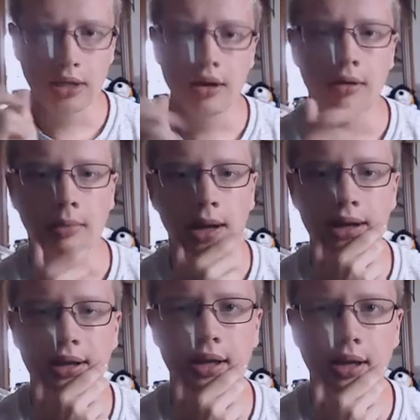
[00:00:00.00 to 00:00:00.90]
You know
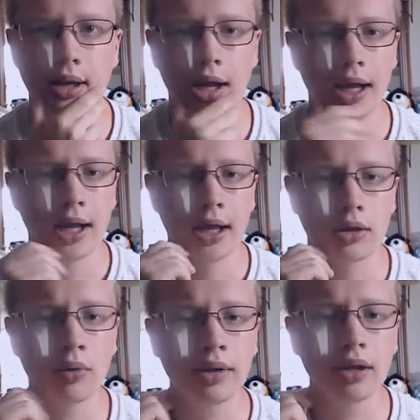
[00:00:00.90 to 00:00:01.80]
what?
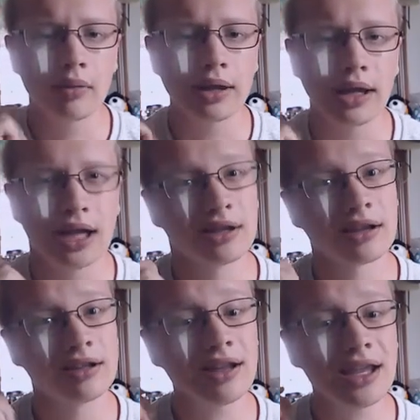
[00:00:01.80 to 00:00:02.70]
2020 is
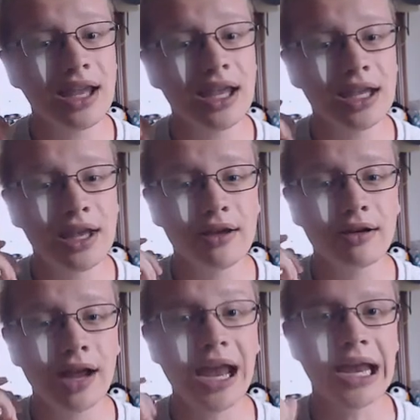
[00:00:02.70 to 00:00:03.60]
a sucky
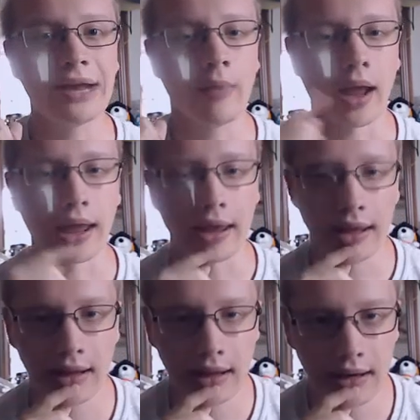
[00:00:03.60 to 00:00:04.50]
year anyway.
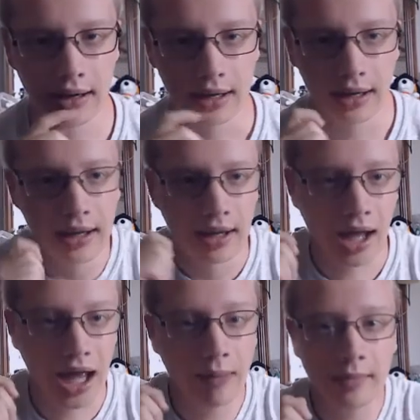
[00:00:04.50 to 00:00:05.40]

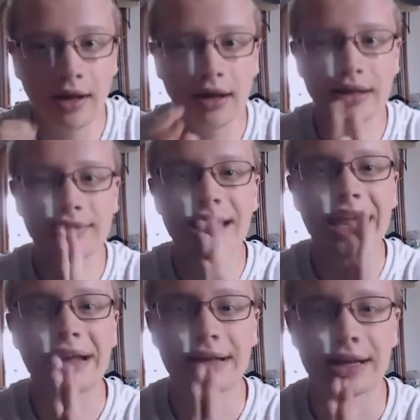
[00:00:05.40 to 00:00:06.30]
I'm gonna
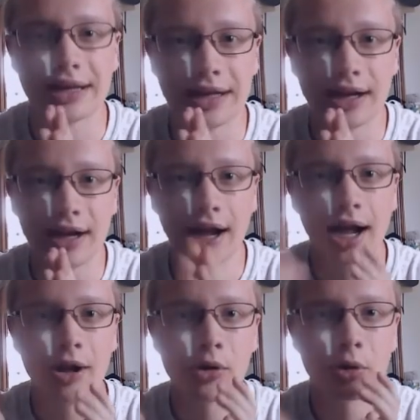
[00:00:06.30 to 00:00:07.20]
say
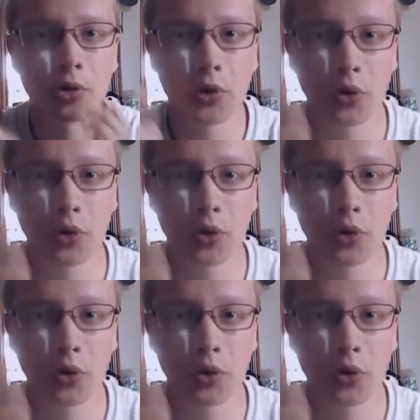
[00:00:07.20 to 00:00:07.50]
it.